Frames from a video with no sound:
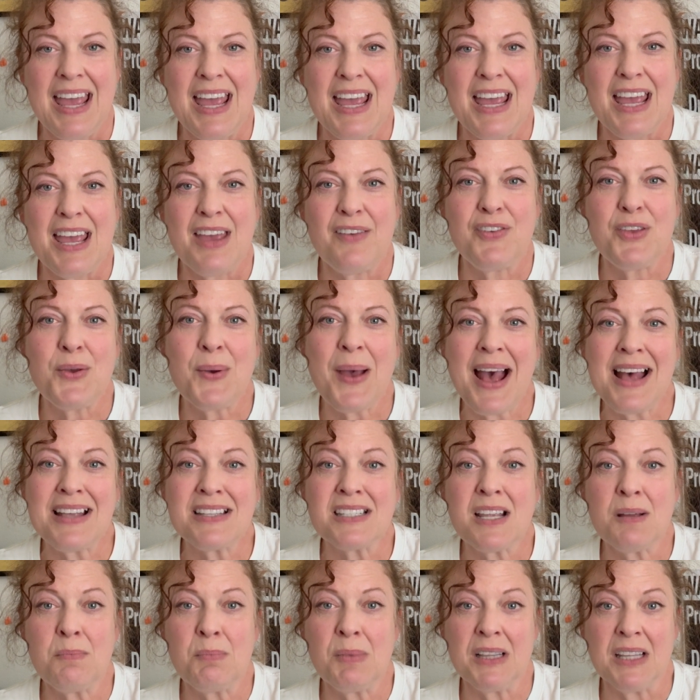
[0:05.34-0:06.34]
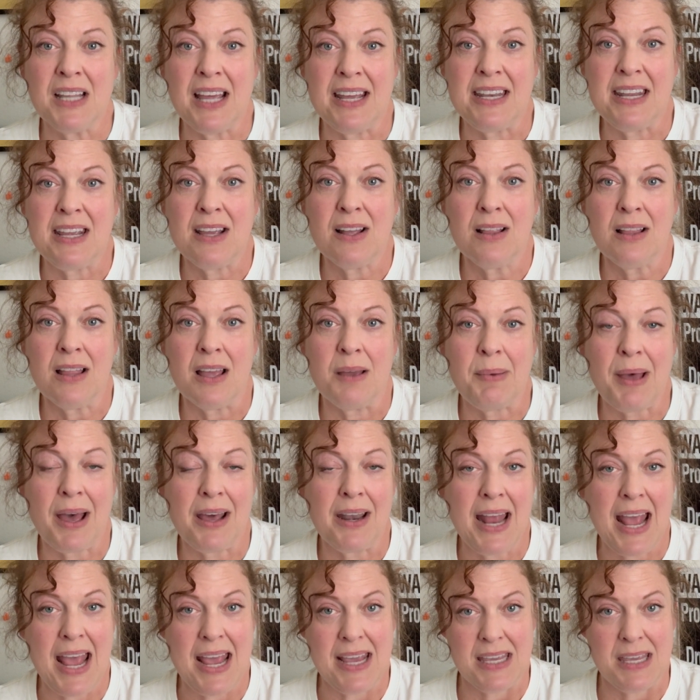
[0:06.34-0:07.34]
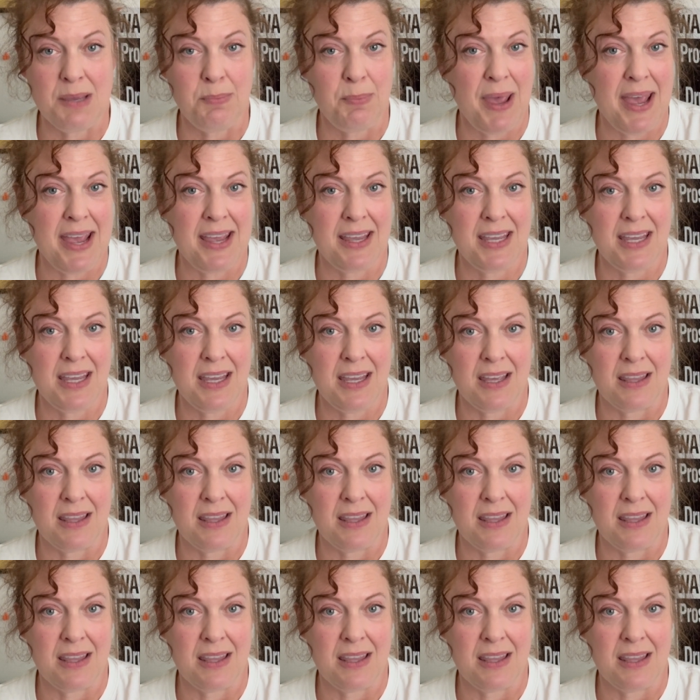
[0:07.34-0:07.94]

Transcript: If you ask a millennial about Hankey Pankey